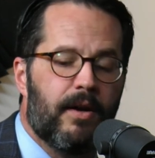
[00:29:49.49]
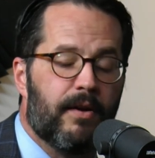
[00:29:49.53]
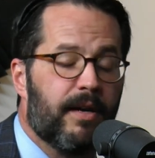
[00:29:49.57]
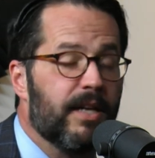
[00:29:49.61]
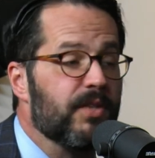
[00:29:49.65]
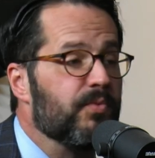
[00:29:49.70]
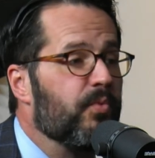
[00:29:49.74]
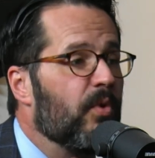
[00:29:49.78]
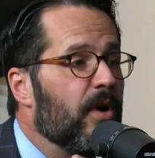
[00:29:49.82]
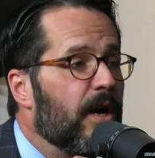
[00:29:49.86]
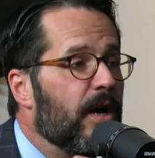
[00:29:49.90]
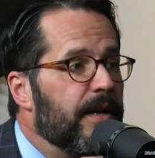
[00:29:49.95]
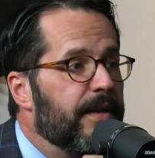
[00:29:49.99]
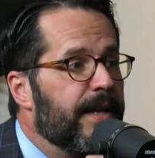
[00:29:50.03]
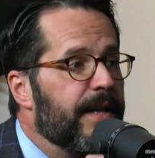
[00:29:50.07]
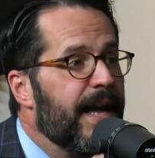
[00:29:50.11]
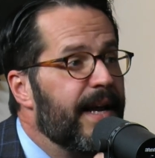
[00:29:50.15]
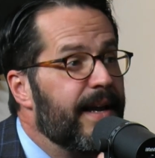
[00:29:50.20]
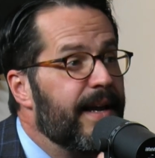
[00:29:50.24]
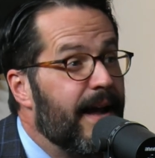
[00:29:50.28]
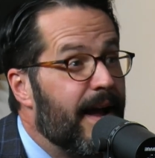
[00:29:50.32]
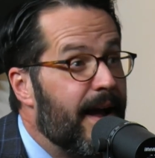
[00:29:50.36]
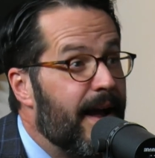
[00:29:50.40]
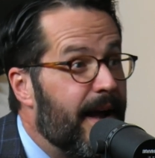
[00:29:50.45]
Now guess what?
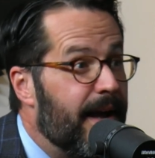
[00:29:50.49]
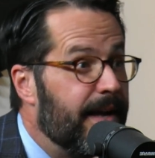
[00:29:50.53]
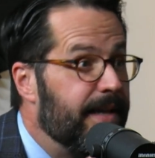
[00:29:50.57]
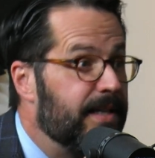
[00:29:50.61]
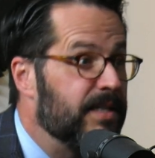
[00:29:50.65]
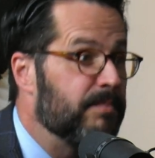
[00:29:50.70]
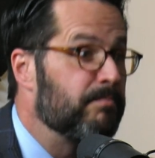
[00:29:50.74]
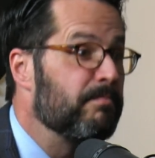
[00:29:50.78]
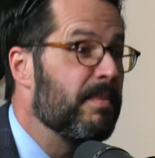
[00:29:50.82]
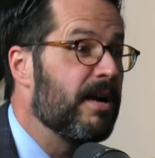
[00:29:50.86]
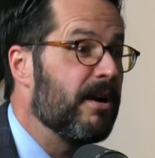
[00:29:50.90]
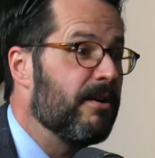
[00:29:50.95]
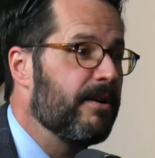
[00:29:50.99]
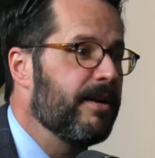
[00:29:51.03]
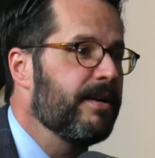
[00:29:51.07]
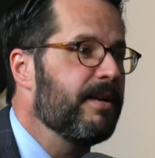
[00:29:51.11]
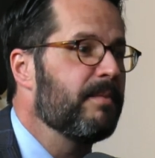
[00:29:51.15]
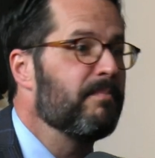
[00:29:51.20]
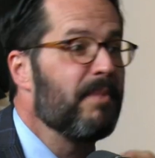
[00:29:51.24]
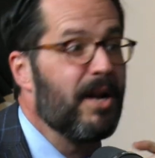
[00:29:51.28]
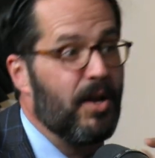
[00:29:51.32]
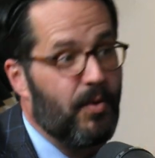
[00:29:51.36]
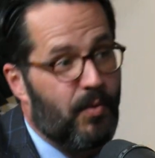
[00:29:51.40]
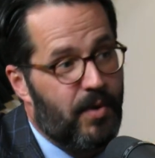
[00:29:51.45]
That guy is
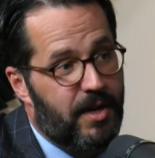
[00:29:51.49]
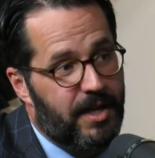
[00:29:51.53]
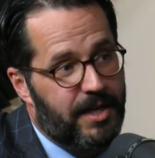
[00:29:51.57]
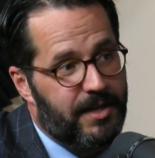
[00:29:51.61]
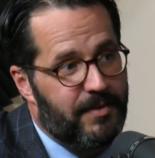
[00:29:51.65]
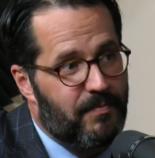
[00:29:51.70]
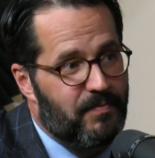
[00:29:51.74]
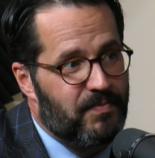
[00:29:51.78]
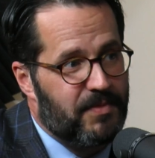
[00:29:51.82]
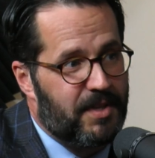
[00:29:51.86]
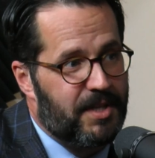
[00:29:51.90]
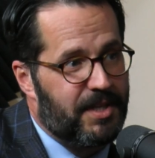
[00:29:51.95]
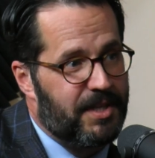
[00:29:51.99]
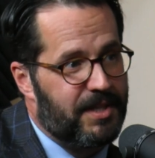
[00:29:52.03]
married, and by the way,